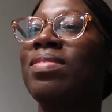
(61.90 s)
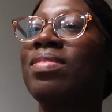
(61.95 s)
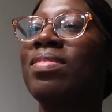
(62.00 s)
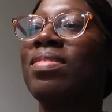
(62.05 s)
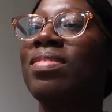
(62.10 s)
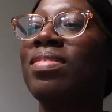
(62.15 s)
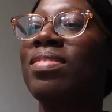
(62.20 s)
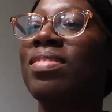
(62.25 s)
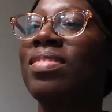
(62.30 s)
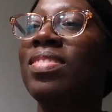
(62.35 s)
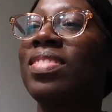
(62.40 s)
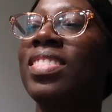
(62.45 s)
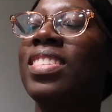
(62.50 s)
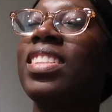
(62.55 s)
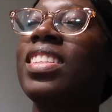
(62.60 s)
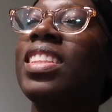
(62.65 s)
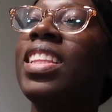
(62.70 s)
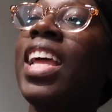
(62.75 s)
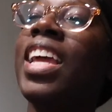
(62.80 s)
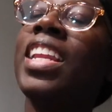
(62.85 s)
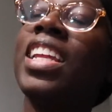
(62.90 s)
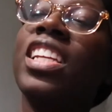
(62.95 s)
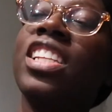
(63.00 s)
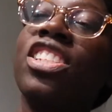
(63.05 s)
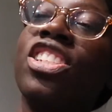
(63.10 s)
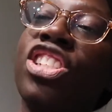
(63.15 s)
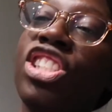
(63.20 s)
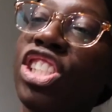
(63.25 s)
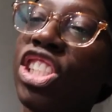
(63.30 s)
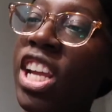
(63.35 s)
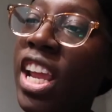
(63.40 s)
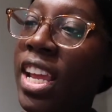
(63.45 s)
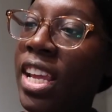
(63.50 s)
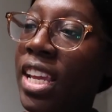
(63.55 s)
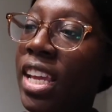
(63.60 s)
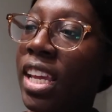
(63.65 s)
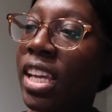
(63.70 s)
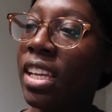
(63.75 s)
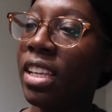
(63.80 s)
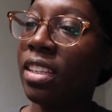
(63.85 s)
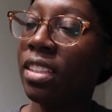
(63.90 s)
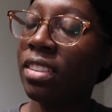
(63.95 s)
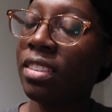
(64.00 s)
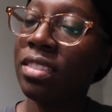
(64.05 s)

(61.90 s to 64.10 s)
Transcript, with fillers: Stop, Lenny. Shake it.